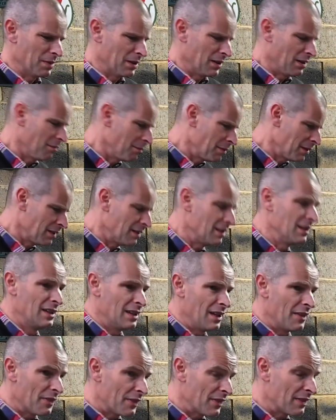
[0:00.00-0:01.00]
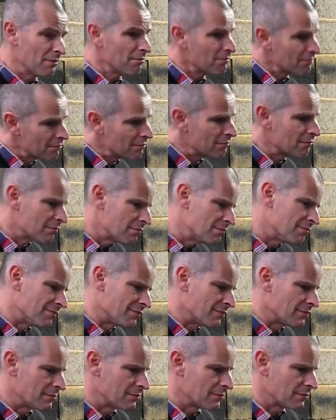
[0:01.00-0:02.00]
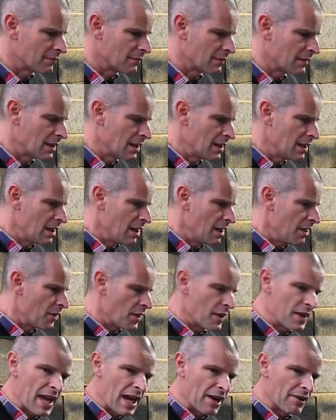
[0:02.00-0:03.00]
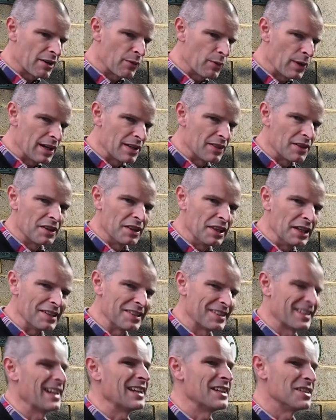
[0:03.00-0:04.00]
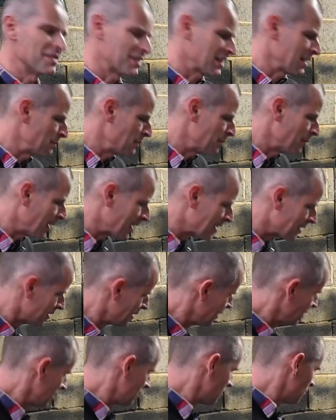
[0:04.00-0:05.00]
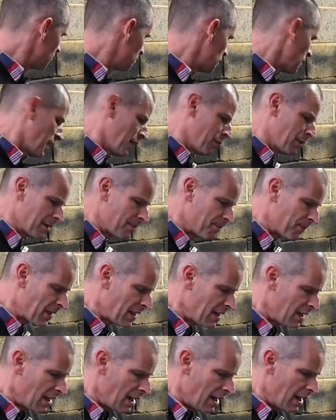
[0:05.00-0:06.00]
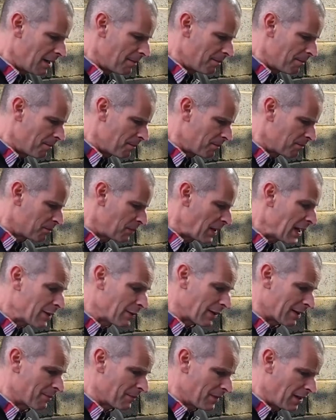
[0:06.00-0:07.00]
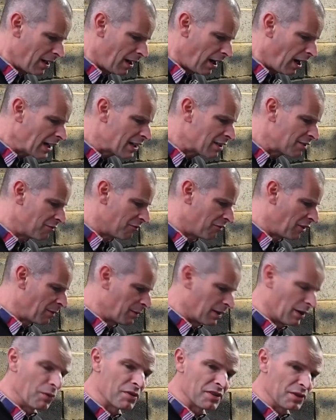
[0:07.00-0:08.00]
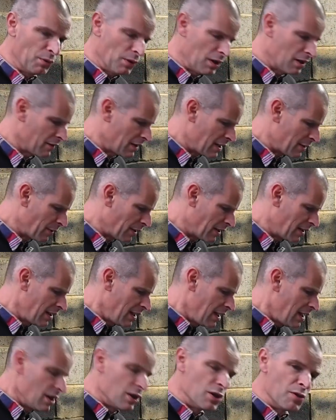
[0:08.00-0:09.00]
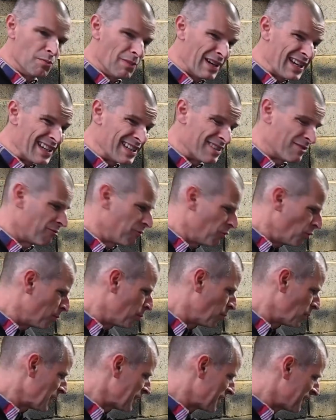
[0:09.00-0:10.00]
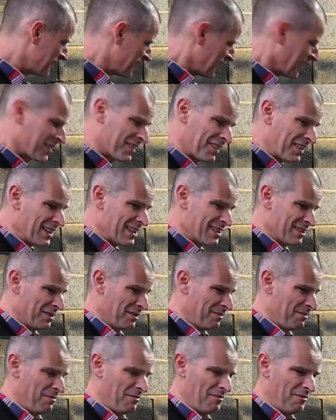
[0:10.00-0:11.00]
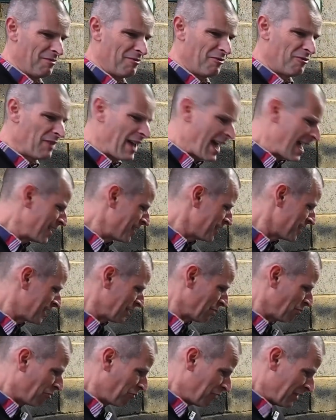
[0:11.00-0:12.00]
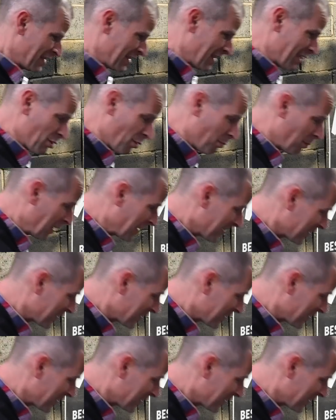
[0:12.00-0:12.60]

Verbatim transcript: part, but mm, the area where the least gains can be made, put it that way. Um, but anyway, I couldn't find one. I wasn't aware of anyone who made four point six litre headers that will fit into a P